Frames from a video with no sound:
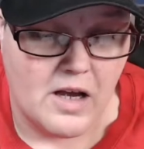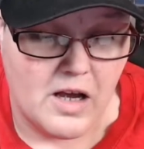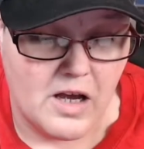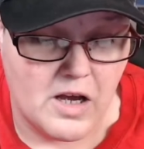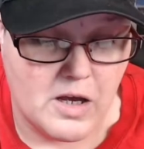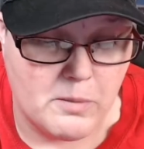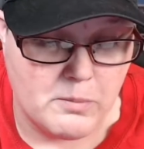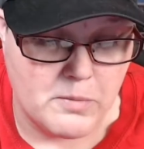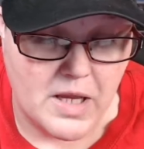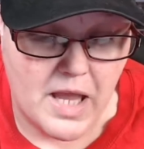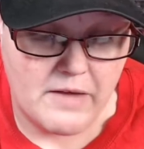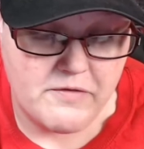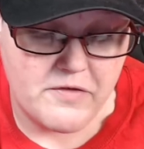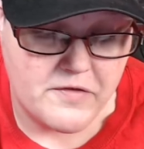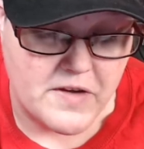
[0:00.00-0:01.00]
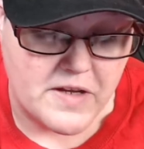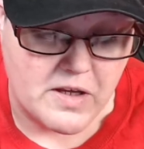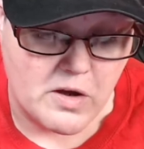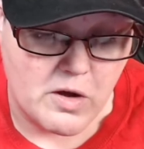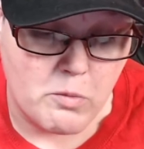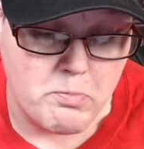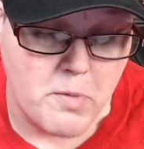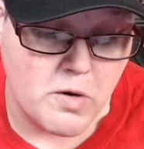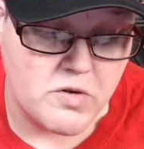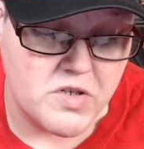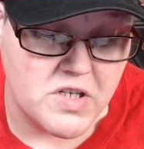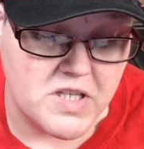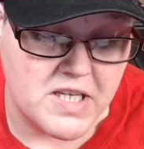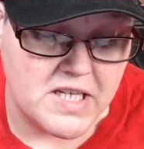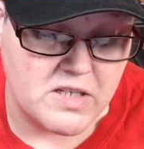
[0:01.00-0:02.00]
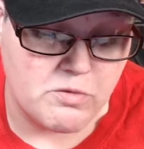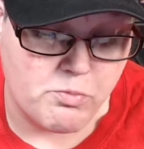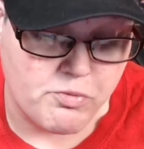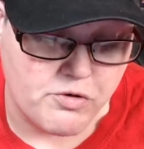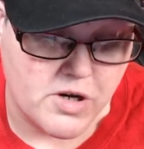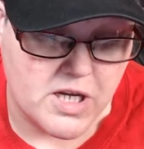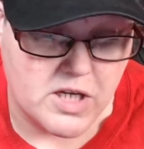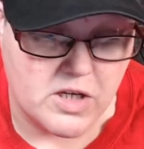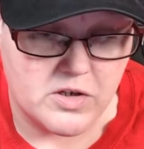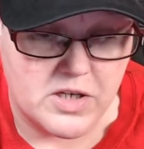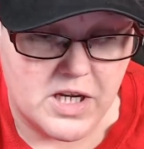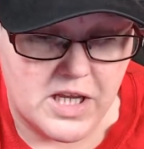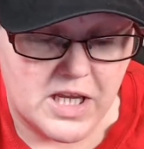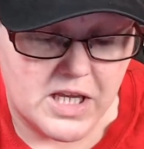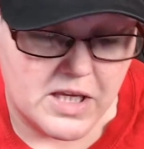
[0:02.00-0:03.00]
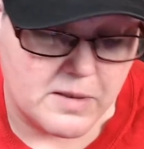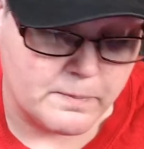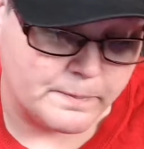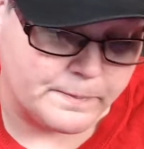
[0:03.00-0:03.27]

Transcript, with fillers: Um, everything, most of these are pretty good, Nick.